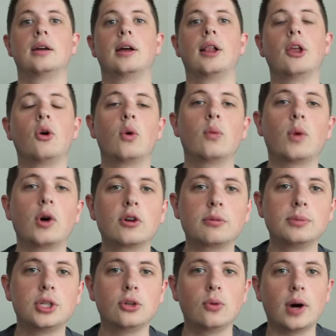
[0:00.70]
Hello and welcome
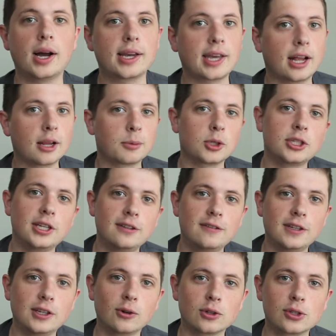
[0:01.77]
to High Caliber
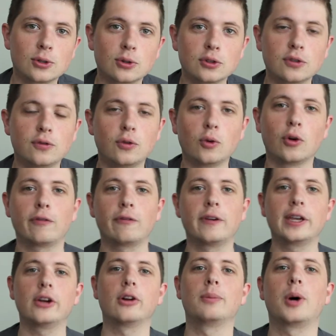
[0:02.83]
TV, your source for
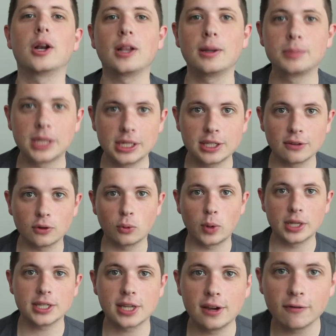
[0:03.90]
figure and model updates every
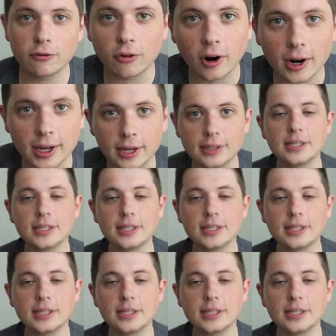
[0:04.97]
Wednesday and Friday.